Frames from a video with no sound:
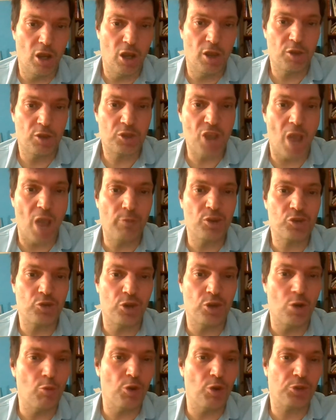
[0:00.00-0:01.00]
Tommy
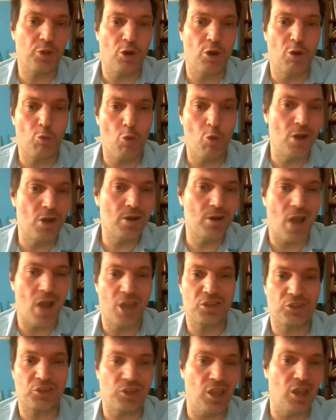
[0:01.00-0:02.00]
Dreamer with the One
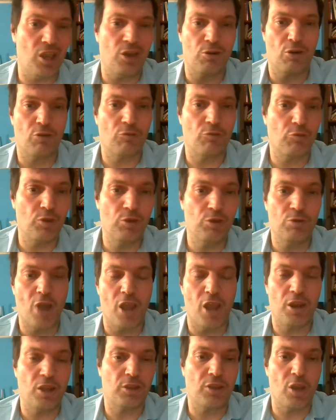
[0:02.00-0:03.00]
Night Stand or
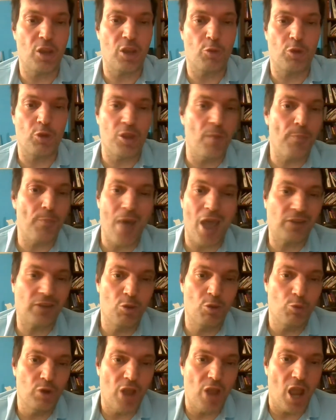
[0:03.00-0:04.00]
reuniting thing with Impact.
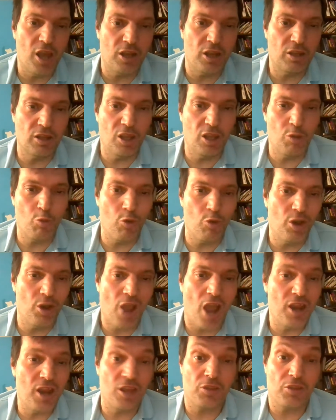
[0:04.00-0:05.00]
I
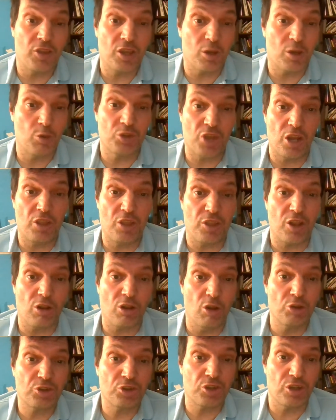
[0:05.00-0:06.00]
didn't think it was anything
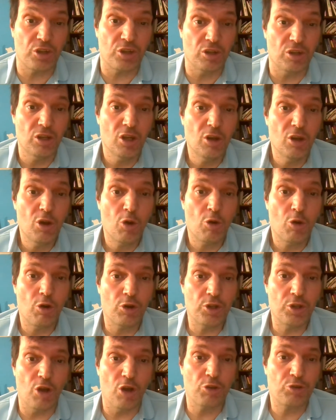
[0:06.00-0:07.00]
close to
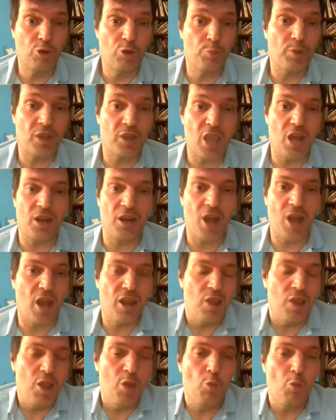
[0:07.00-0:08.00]
duplicating that.
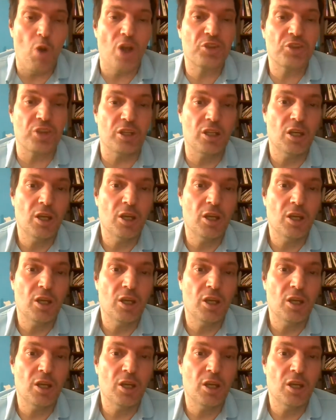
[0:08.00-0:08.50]
It wasn't.